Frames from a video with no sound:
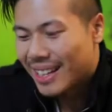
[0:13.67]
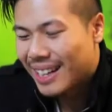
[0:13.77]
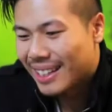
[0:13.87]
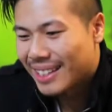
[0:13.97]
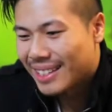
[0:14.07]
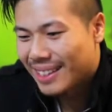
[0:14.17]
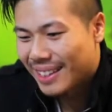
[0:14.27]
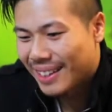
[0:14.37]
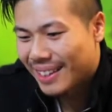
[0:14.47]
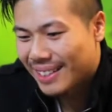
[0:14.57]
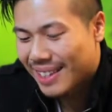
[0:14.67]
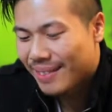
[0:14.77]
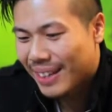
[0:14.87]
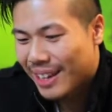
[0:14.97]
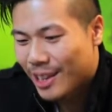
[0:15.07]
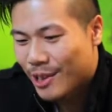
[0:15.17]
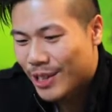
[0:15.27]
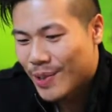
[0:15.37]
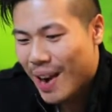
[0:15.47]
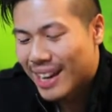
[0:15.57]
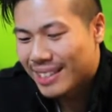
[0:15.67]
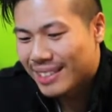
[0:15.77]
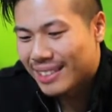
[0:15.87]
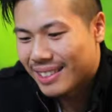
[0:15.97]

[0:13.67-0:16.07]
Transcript: I guess uh, something like Curious Creators